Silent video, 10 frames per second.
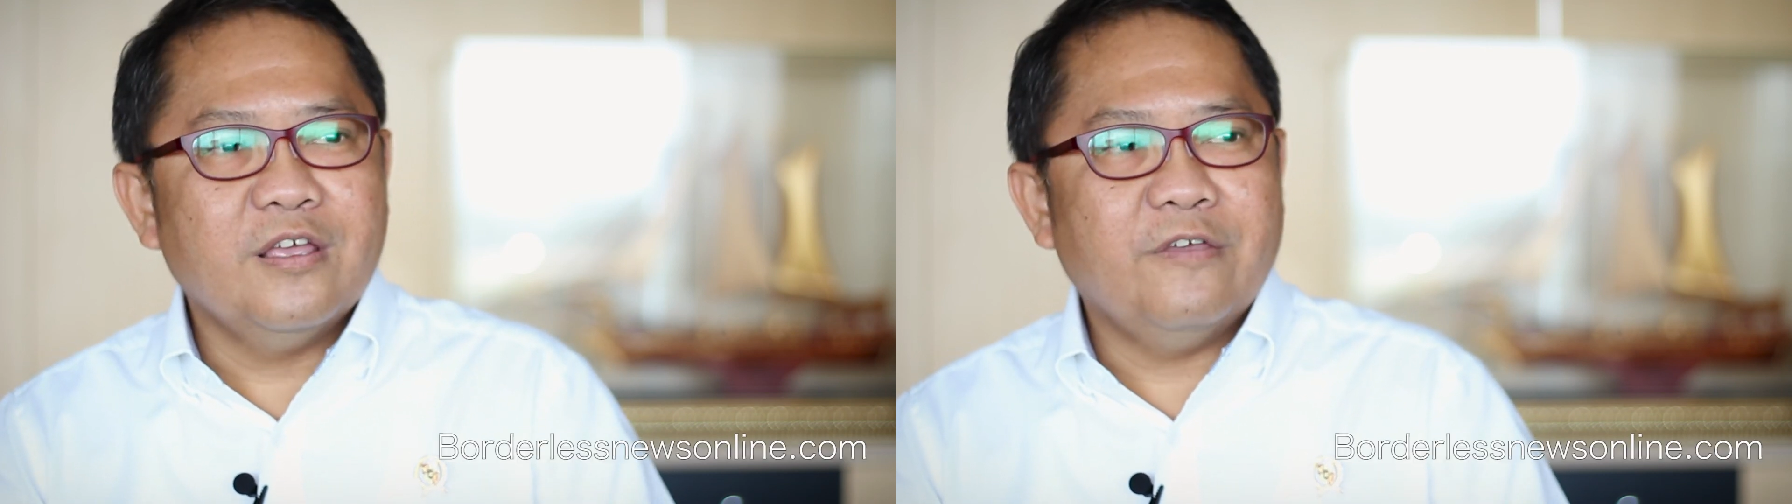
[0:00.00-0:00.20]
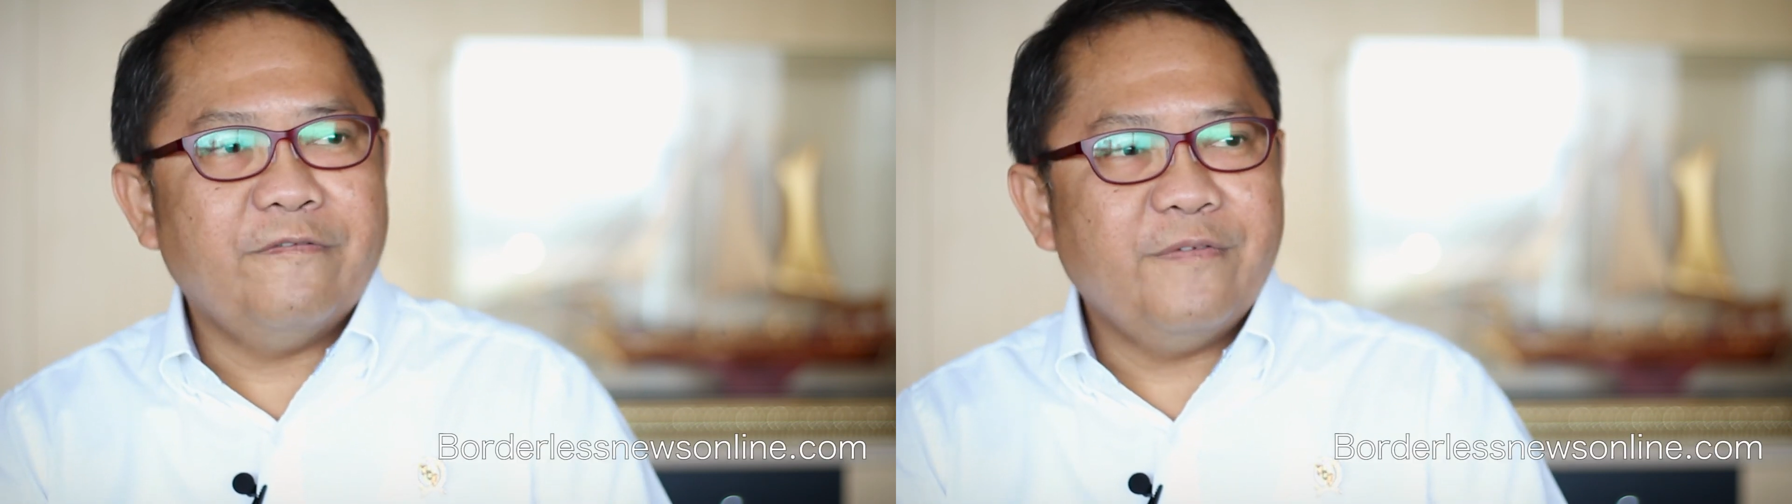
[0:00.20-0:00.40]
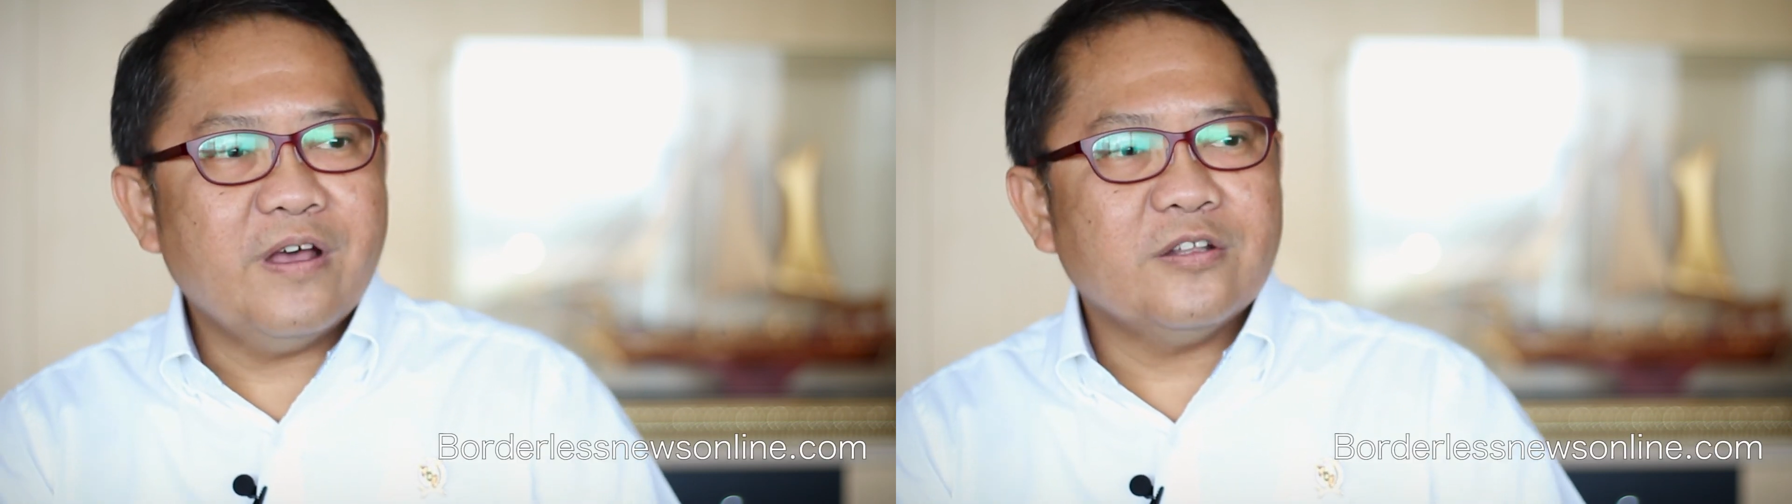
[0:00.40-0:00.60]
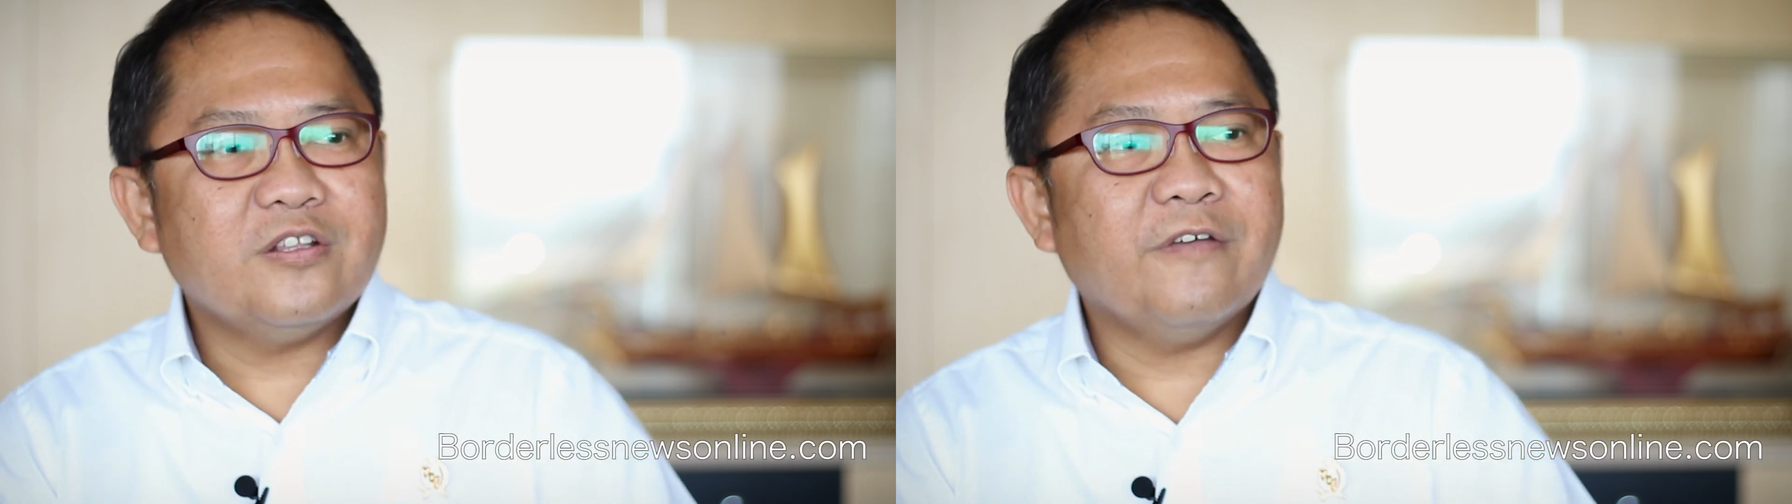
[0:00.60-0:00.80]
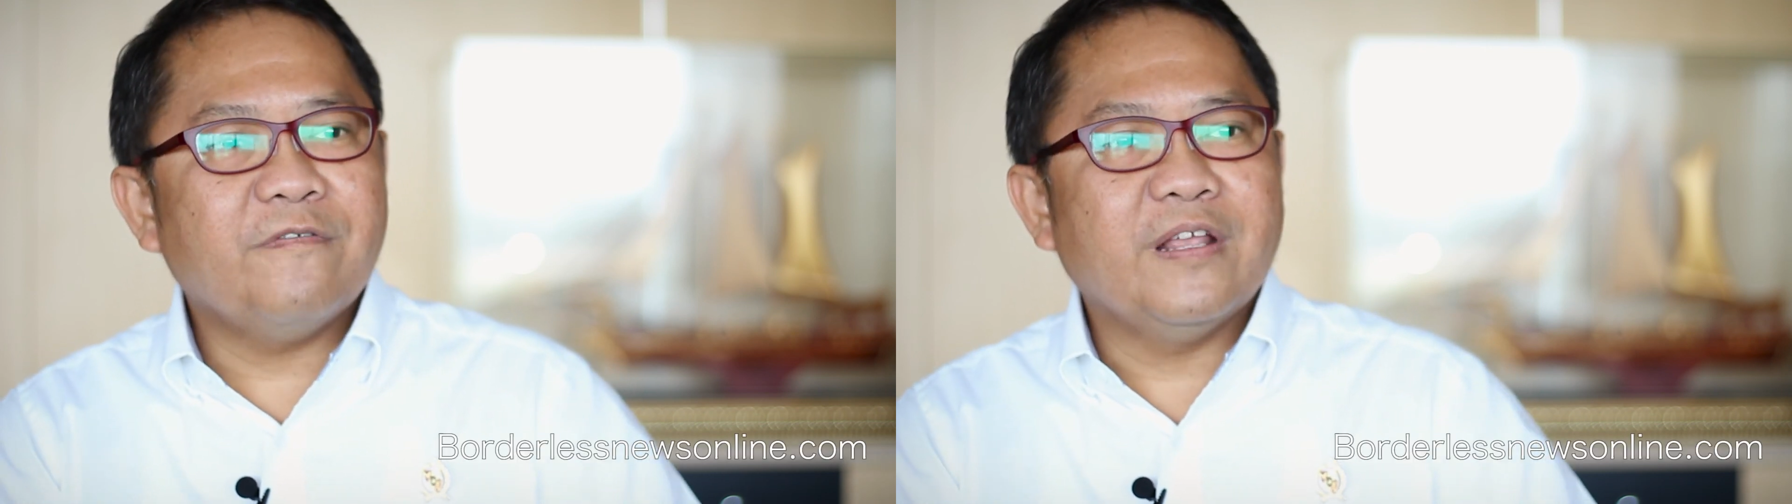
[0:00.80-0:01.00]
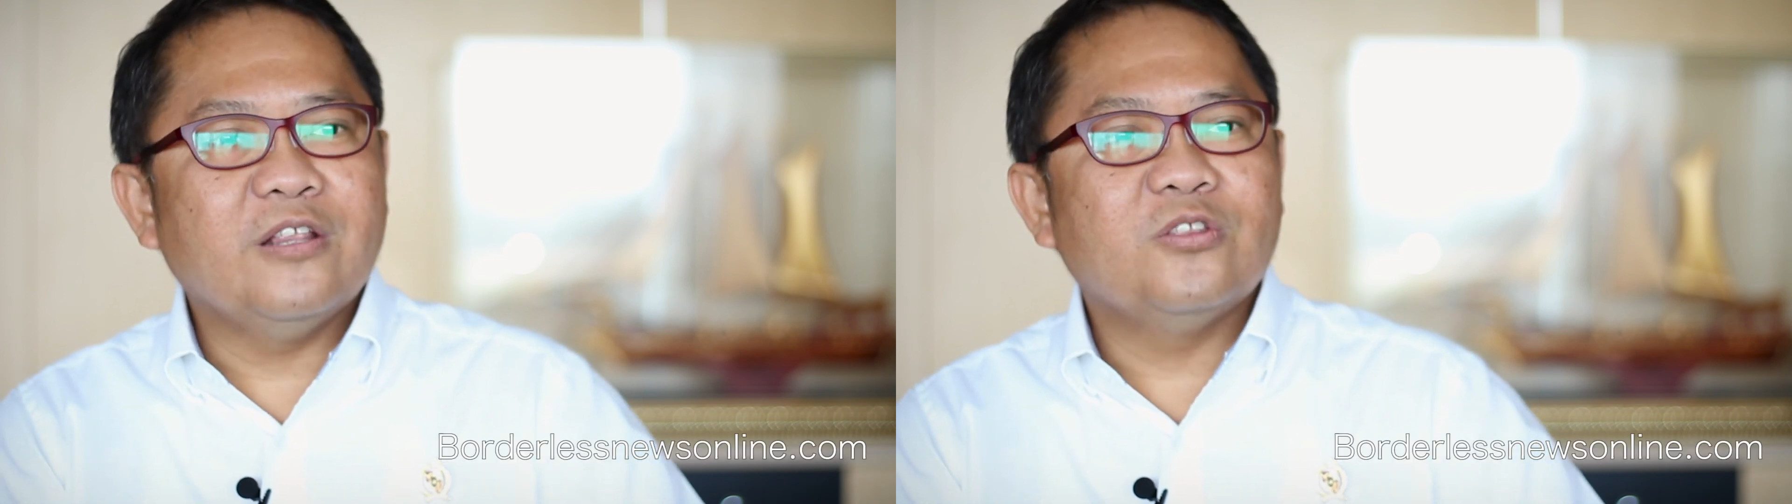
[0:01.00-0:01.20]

if you are traveling